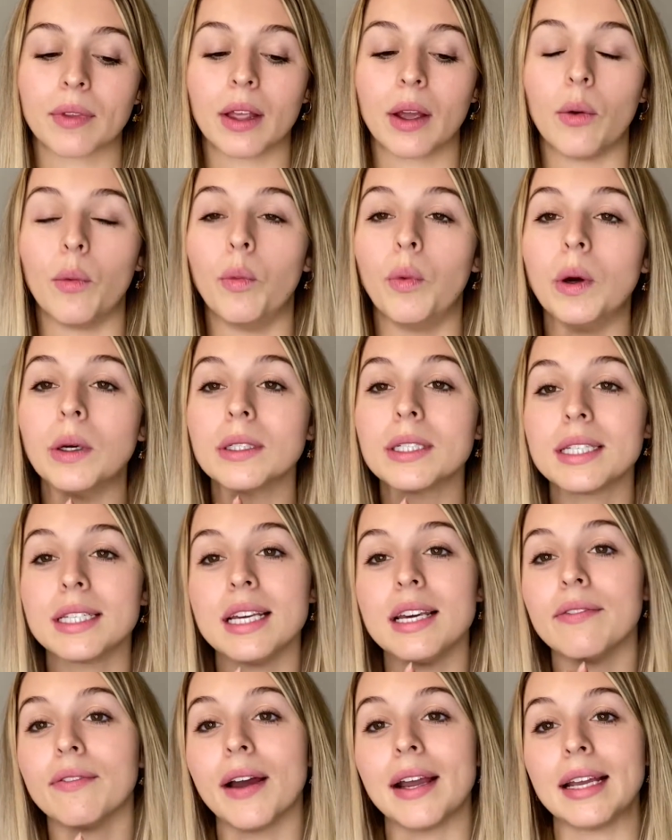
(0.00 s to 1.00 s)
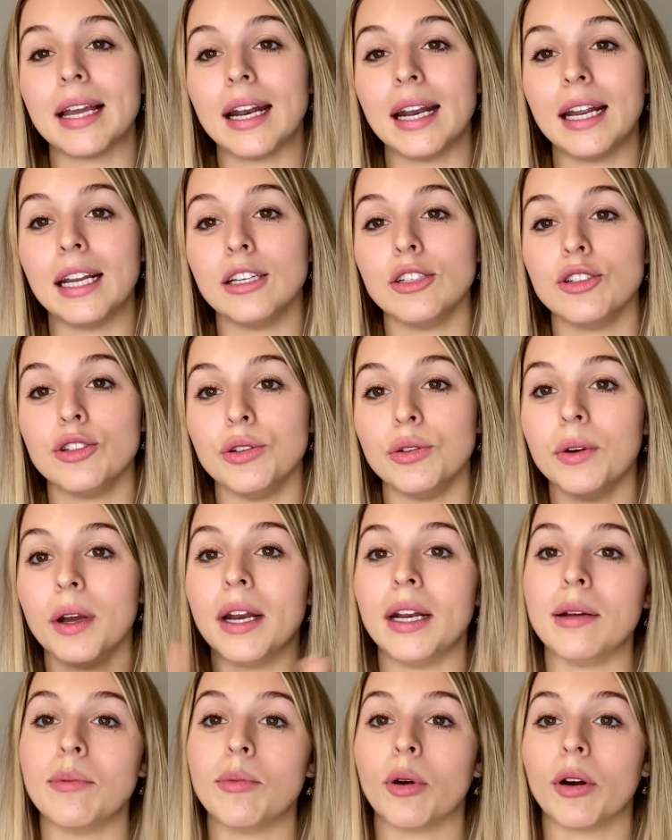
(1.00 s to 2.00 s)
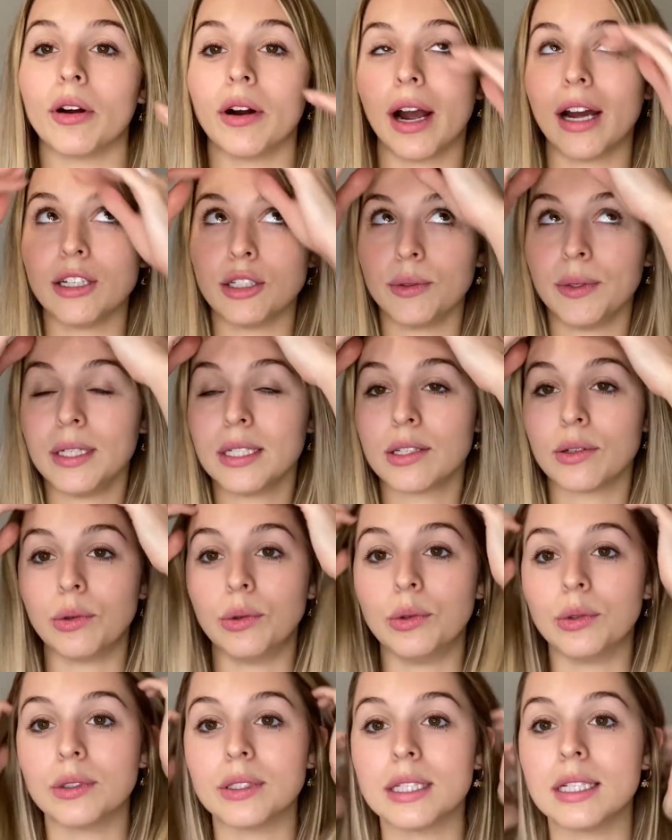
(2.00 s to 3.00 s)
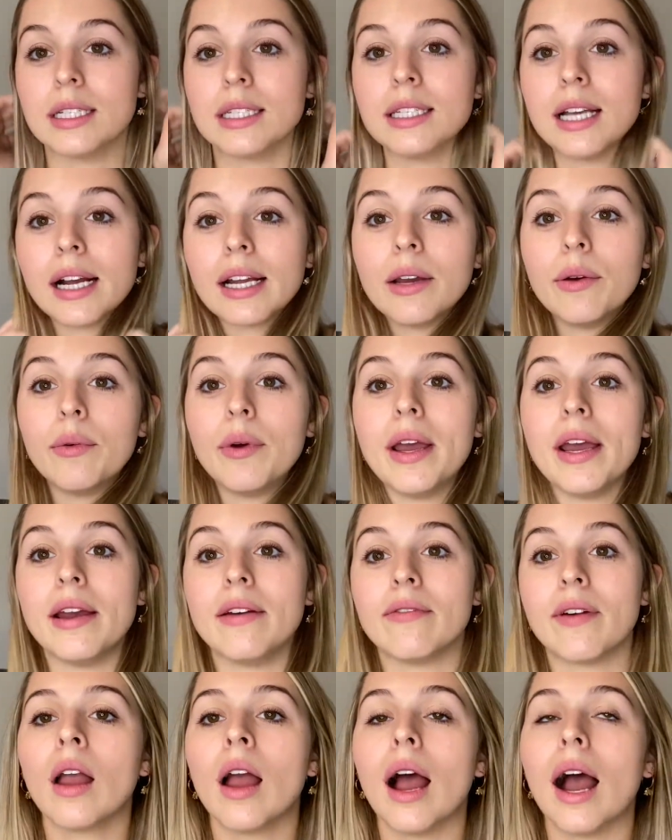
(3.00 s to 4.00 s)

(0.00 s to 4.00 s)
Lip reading: We'll see if I get into any more graduate schools the second wave.